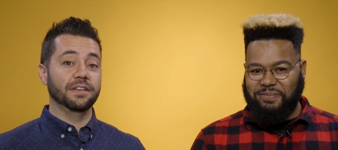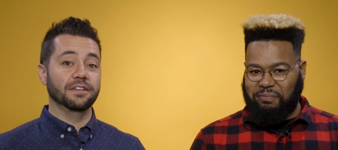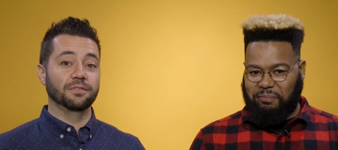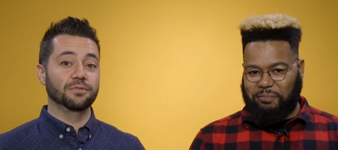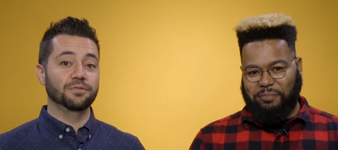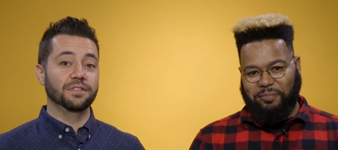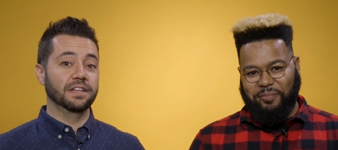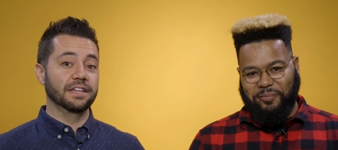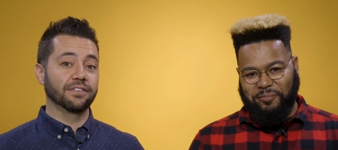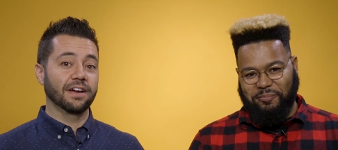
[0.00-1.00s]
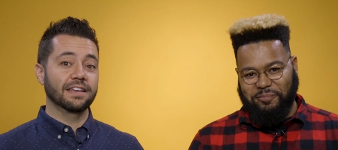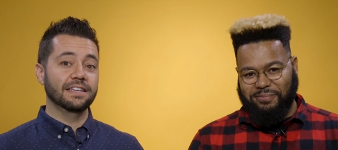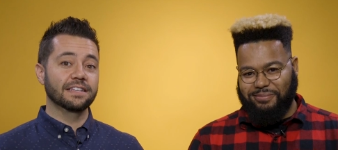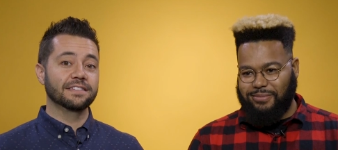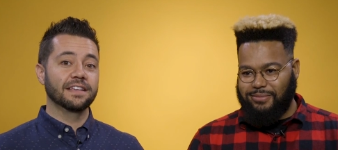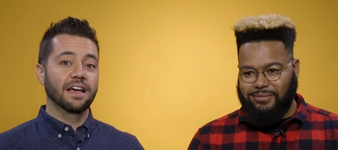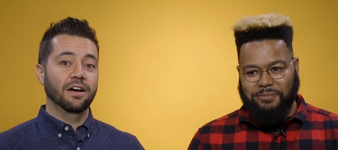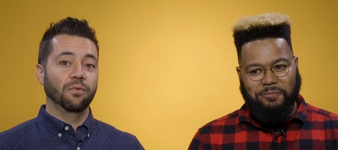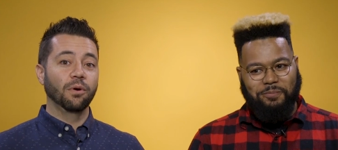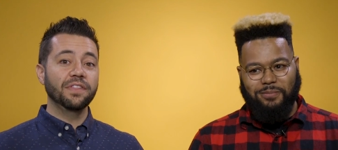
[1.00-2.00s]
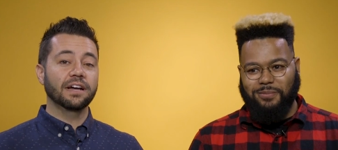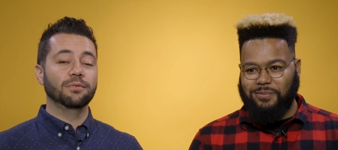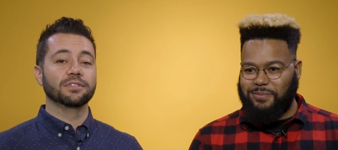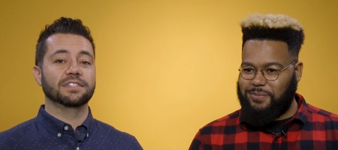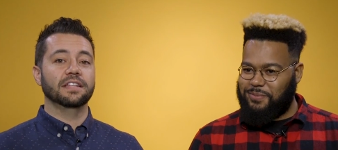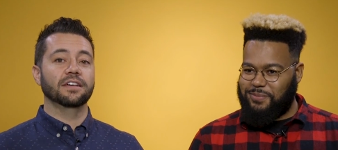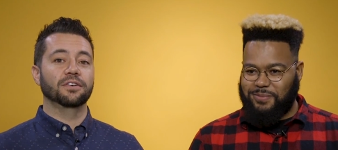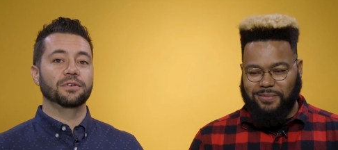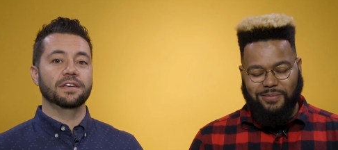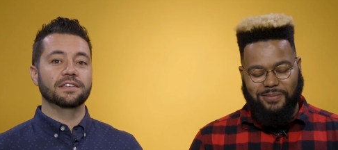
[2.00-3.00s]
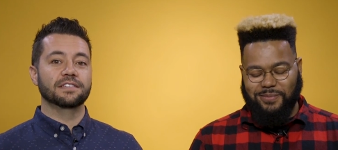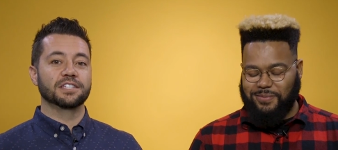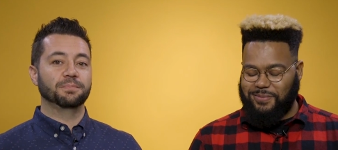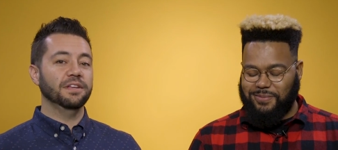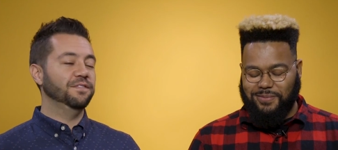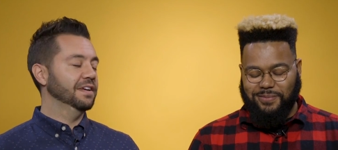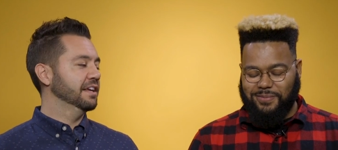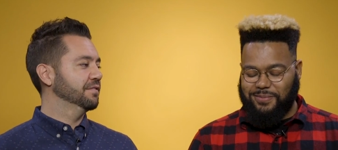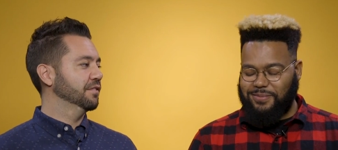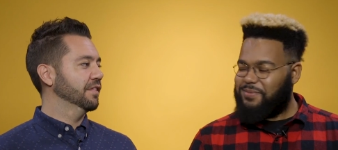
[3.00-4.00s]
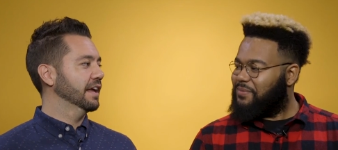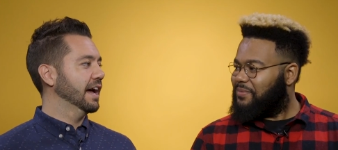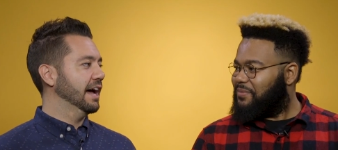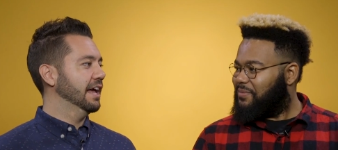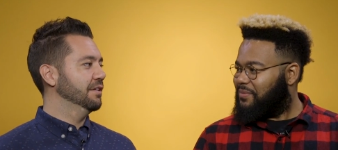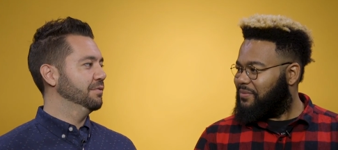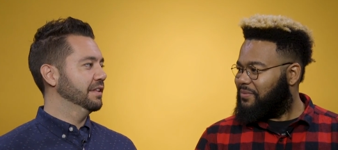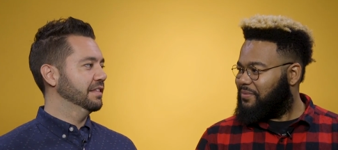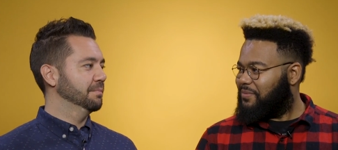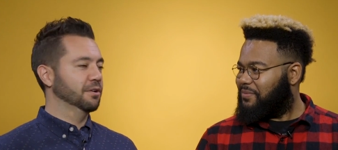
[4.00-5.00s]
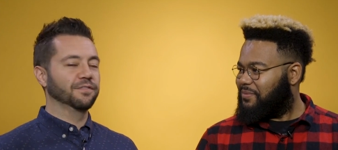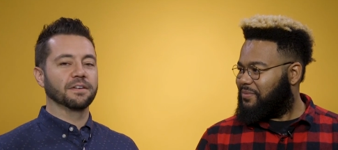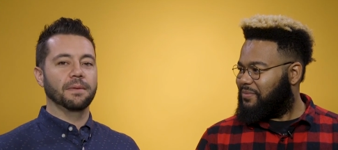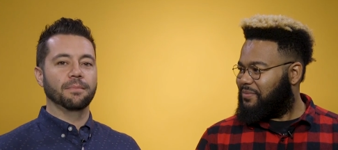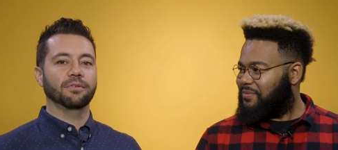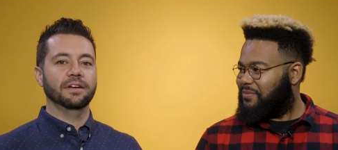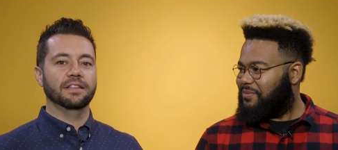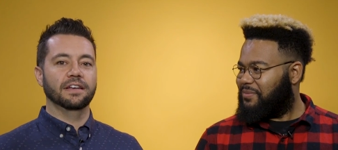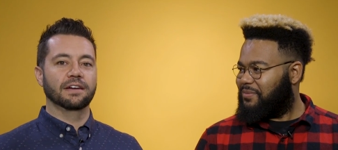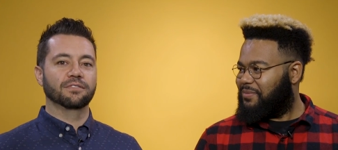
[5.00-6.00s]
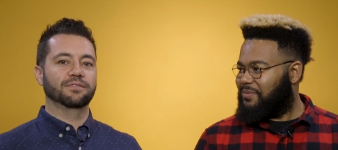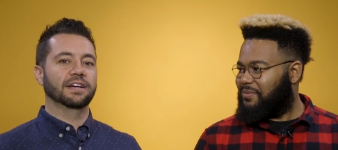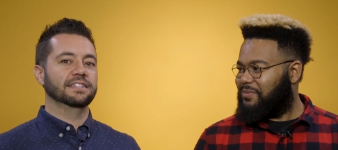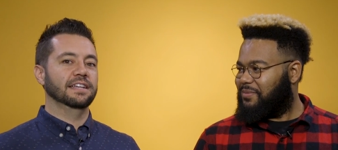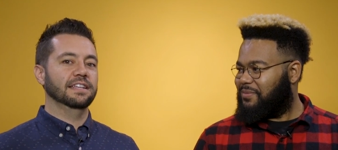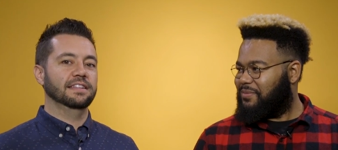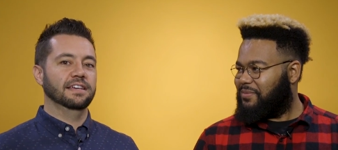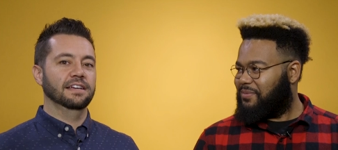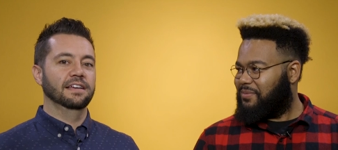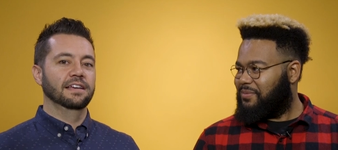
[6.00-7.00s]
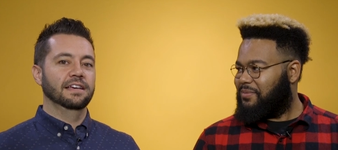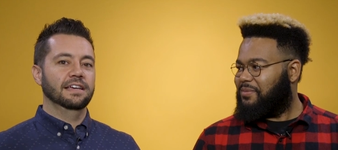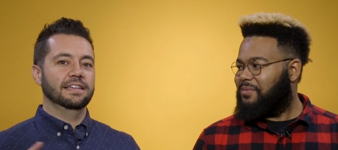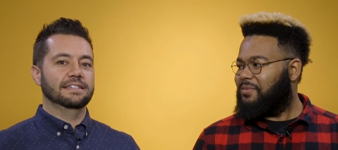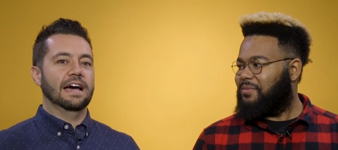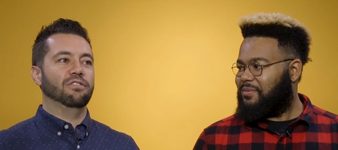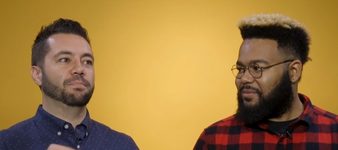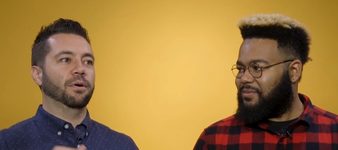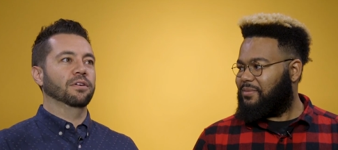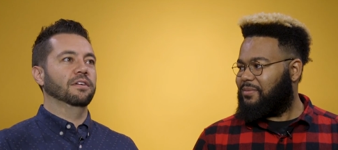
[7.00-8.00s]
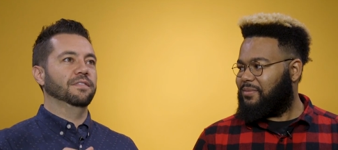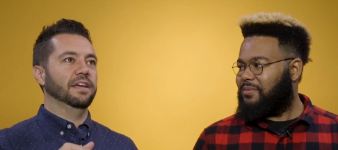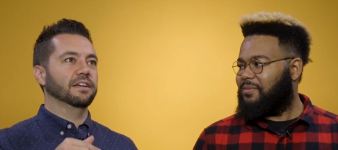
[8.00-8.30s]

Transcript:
Speaker 1: idea who the knitting granny is. One thing I will say though is it's pretty fitting for the guy with the perfect memory that never forgets anything is now a part of a